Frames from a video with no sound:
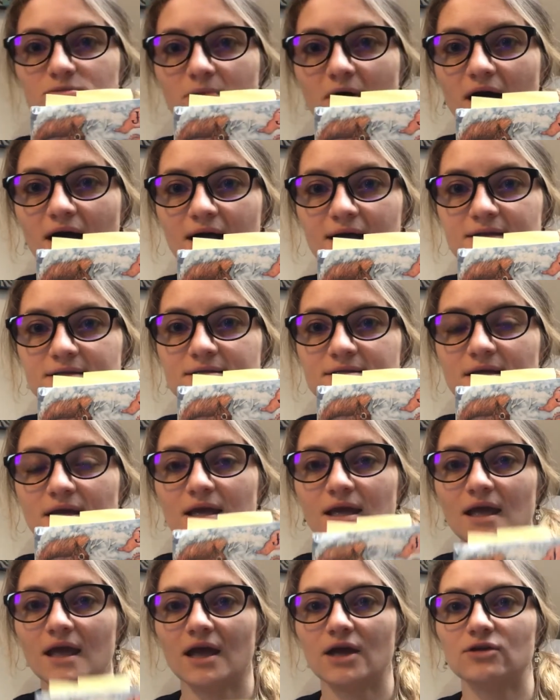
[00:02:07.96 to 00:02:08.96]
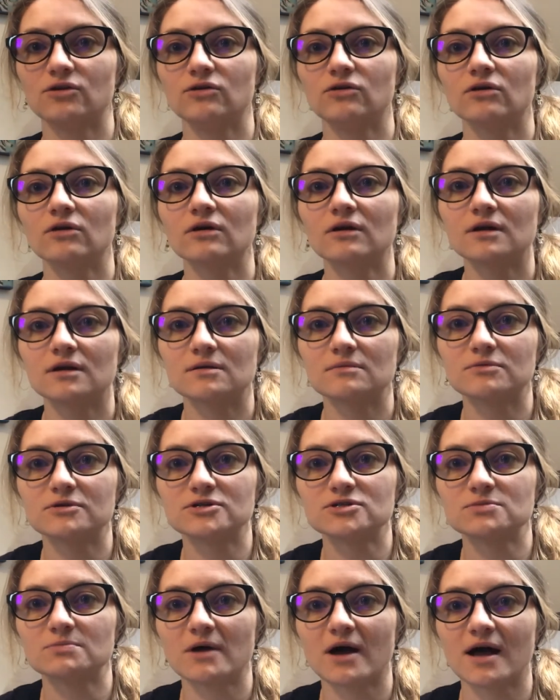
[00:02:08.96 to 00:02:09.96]
pause, and you're going to
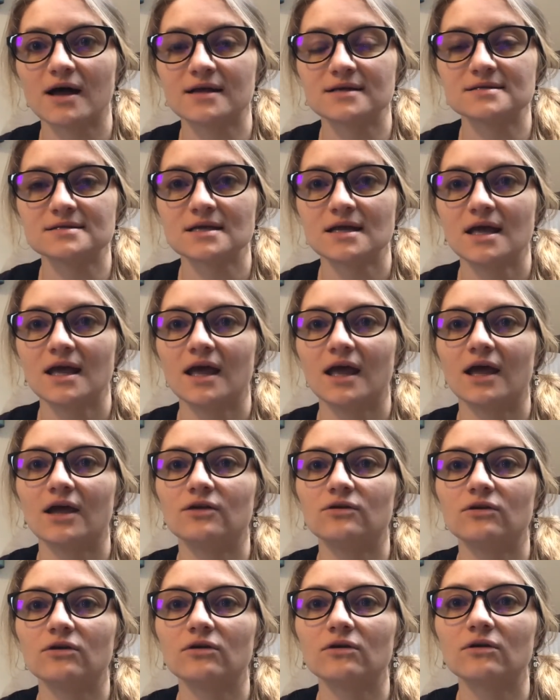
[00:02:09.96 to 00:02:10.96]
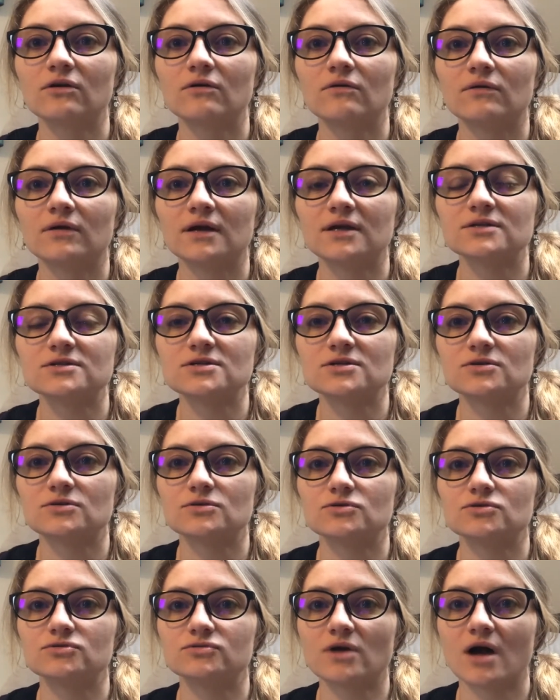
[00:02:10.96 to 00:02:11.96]
push pause, and you're going
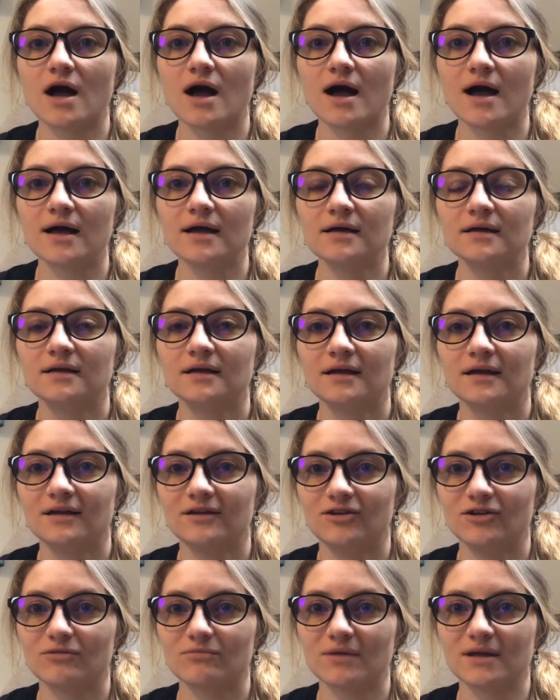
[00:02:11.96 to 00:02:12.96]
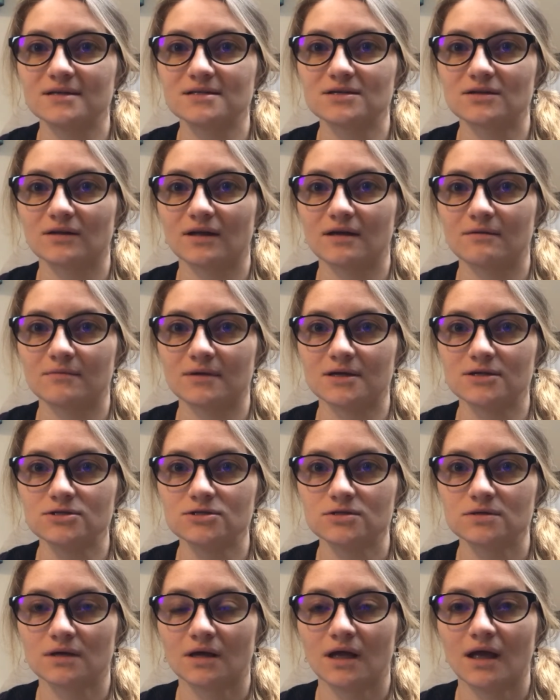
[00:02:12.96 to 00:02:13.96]
to draw your mental
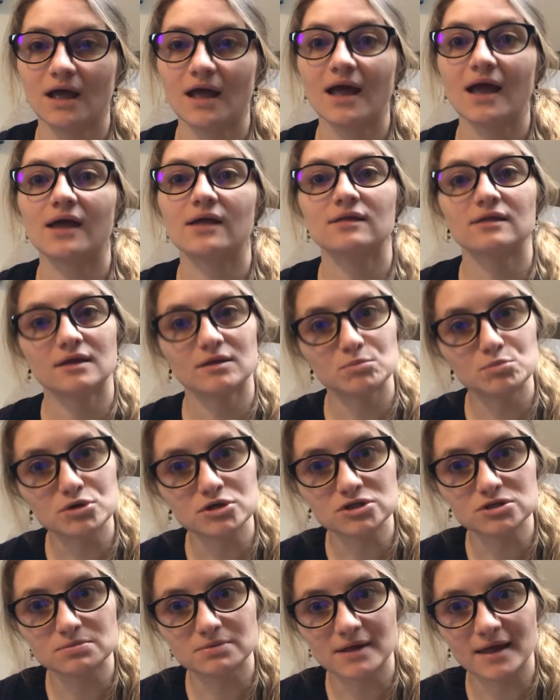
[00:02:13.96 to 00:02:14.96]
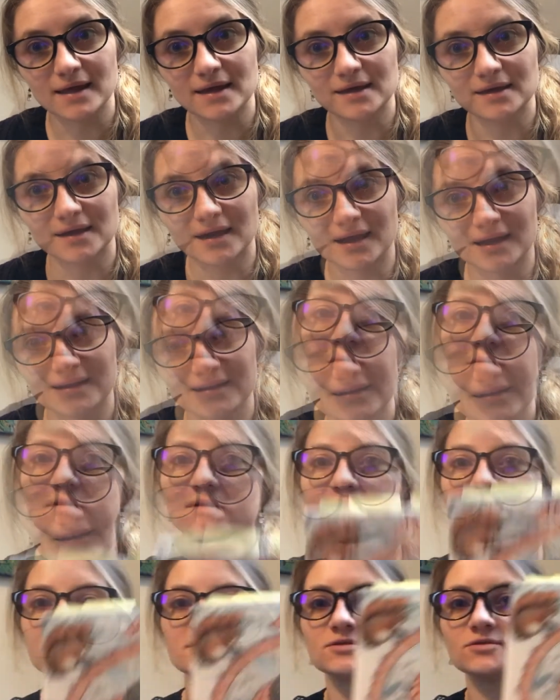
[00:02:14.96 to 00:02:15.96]
image, and then push play again.
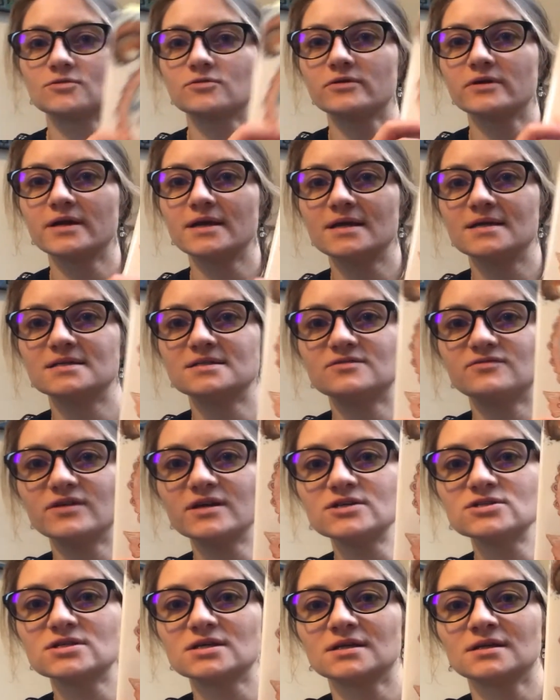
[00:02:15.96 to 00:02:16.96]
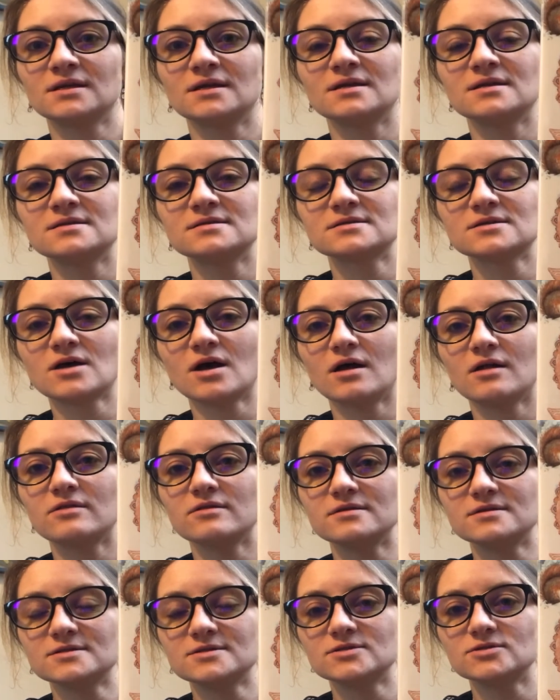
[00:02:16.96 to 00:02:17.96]
This story is fiction, and it's called
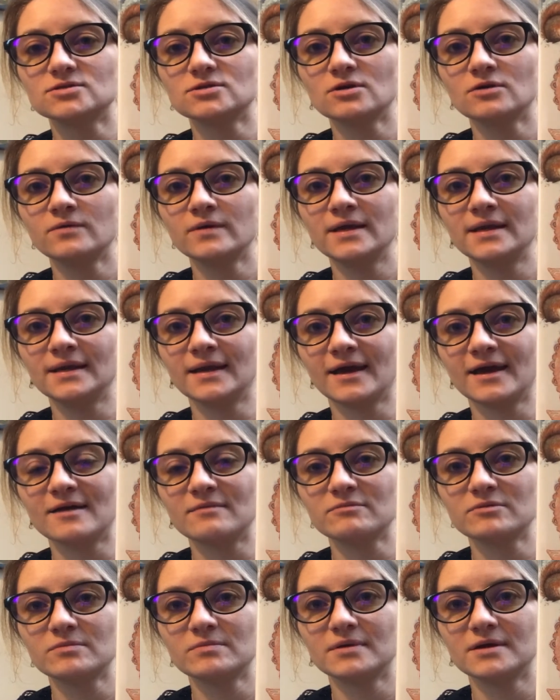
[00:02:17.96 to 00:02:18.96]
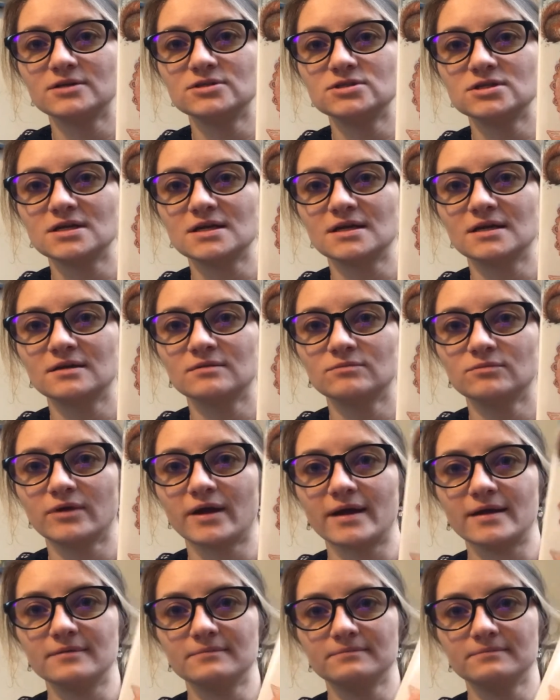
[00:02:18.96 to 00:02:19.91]
The Snowy Nap by Jan Brett.